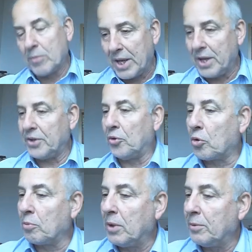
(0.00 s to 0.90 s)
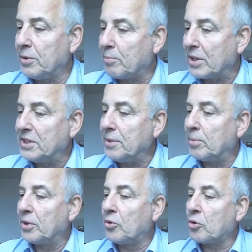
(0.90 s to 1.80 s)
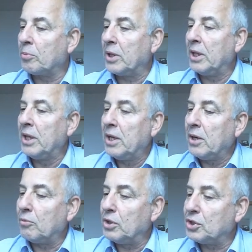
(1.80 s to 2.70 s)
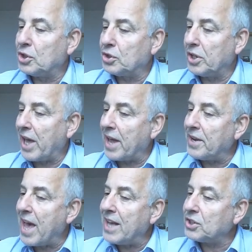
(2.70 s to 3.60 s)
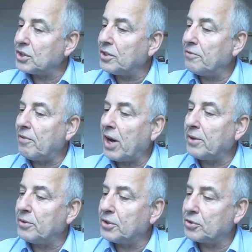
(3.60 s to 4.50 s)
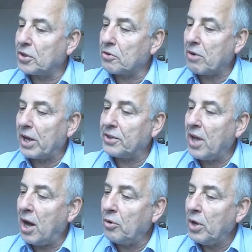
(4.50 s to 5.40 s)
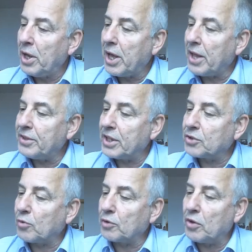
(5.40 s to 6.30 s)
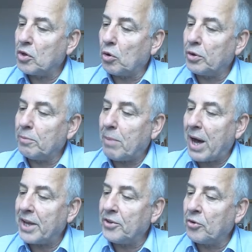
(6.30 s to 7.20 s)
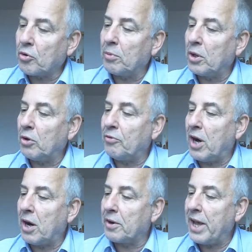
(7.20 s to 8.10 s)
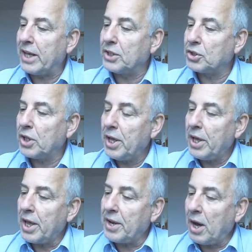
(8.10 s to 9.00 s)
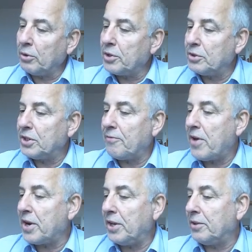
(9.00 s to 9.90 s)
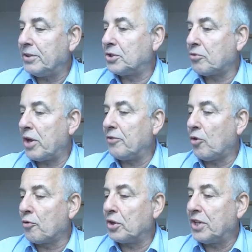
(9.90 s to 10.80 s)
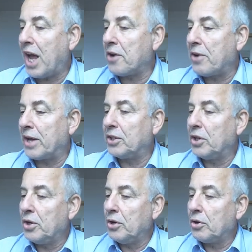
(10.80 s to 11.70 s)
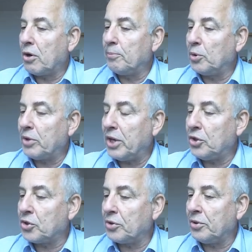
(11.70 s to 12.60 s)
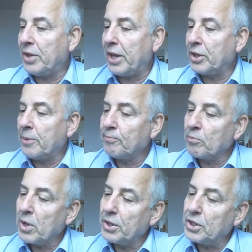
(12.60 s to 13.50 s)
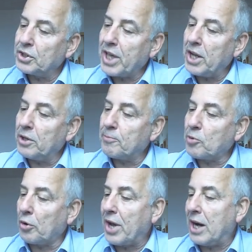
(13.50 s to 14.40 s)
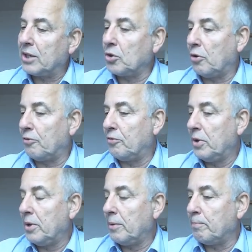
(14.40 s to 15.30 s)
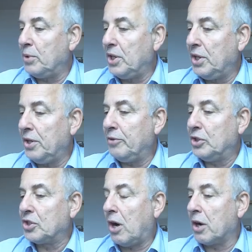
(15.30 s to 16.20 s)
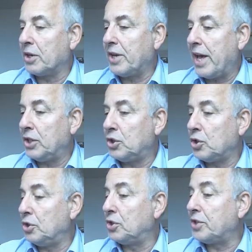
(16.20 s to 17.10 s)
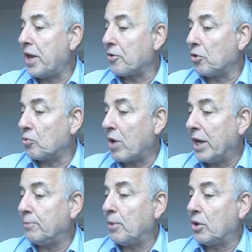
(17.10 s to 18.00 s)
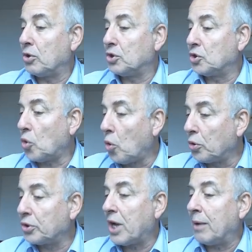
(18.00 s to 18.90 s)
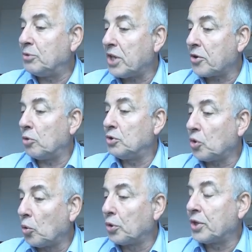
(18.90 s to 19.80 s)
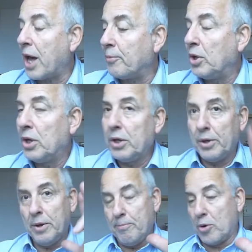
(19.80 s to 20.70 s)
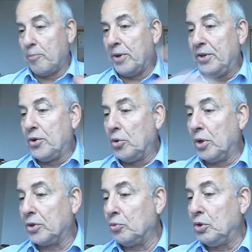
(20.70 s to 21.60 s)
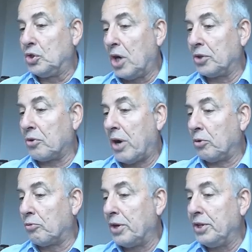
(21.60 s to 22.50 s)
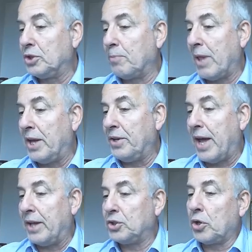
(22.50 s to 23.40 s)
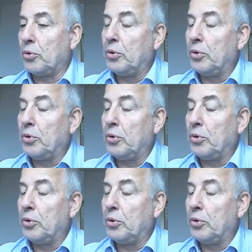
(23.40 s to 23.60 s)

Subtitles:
normal, the principal normal, which is the NS defined right now, and that's what we call the binormal of RS. And now there is a very straightforward direct computation that the scalar product of B with R dash is 0, right? Because it's all the time 0, it's all the time perpendicular to each other. I already explained that. So